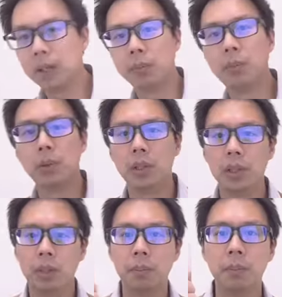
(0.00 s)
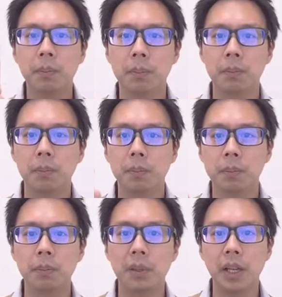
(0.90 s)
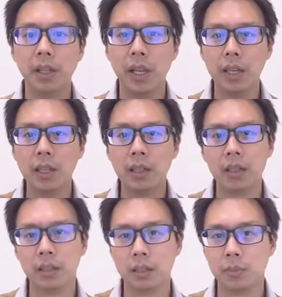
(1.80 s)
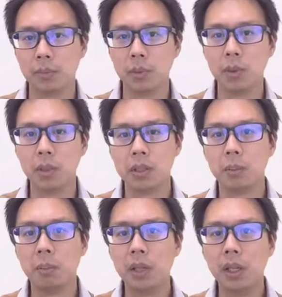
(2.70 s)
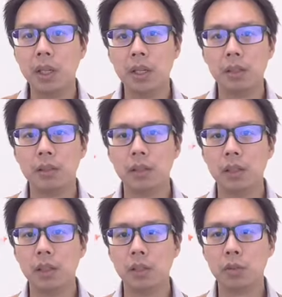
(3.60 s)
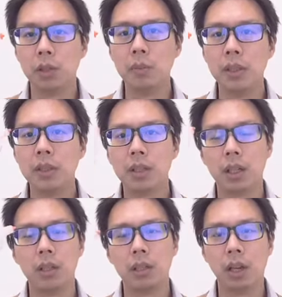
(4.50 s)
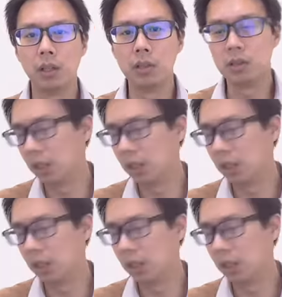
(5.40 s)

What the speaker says: I'm doing bloodletting, doing some bleeding treatments, I use